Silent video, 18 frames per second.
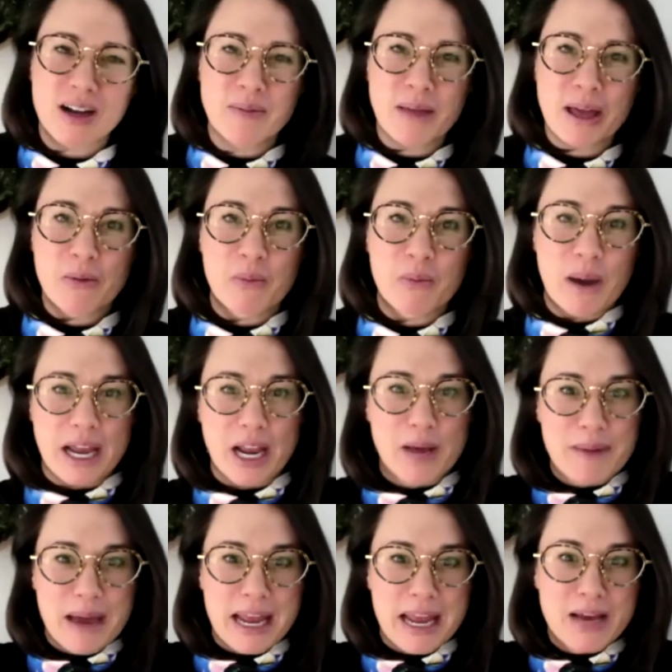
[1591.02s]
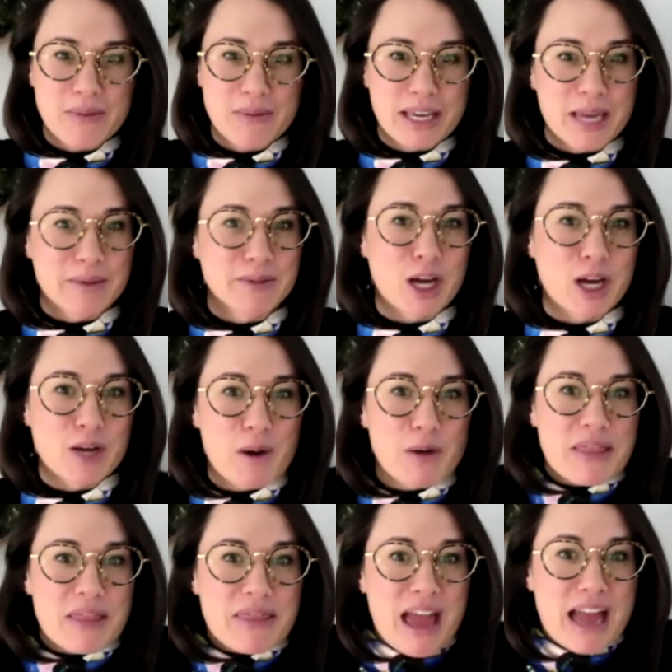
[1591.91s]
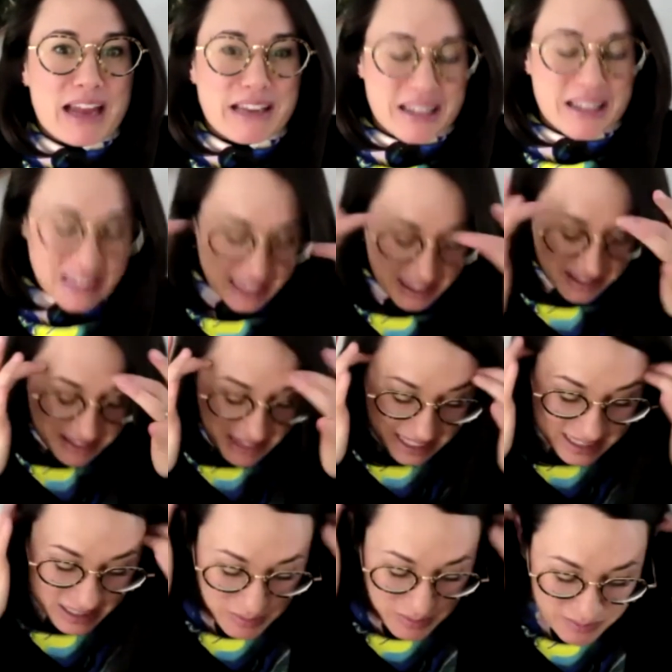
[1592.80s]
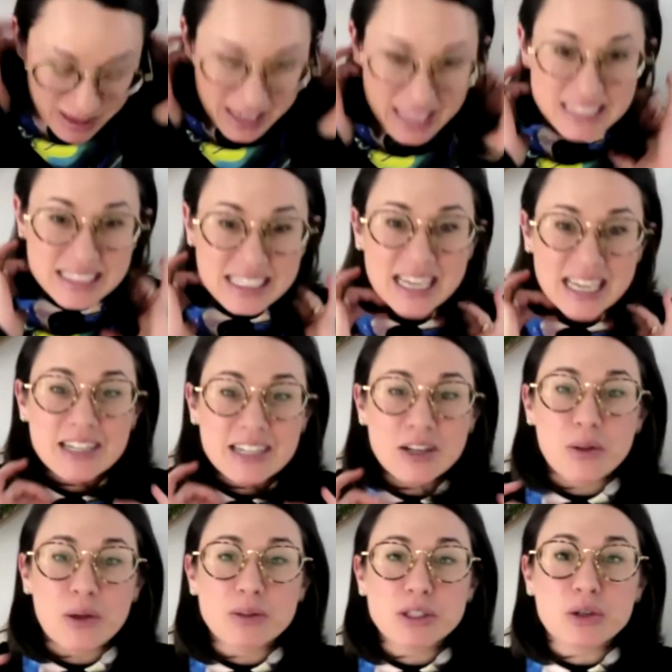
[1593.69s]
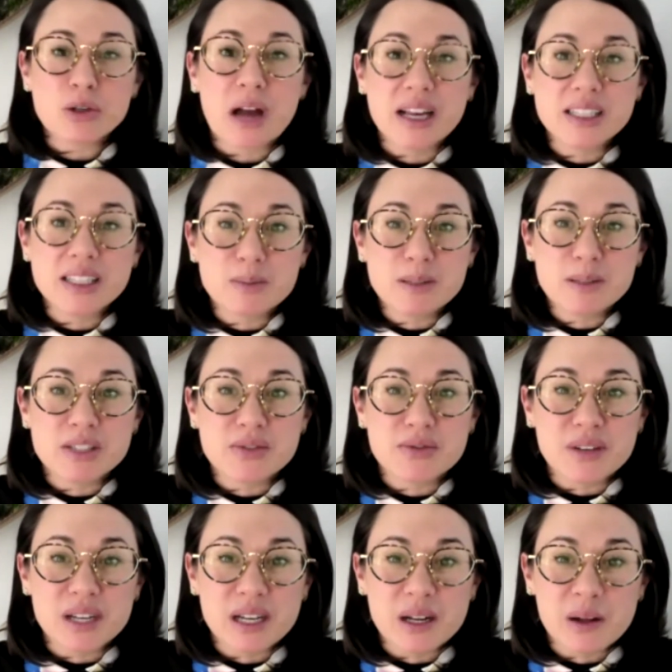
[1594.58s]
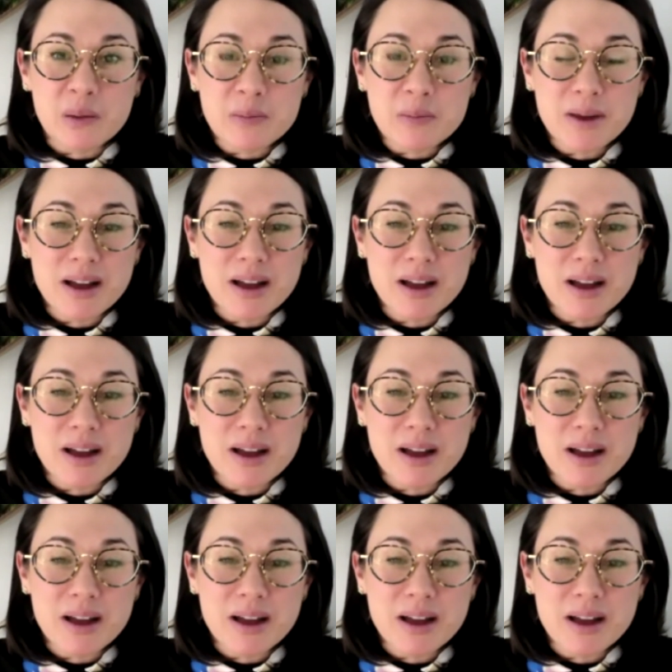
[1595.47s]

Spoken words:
I'm like, wait a minute. We keep talking about Nathaniel. That's amazing. I didn't know that was your husband's film.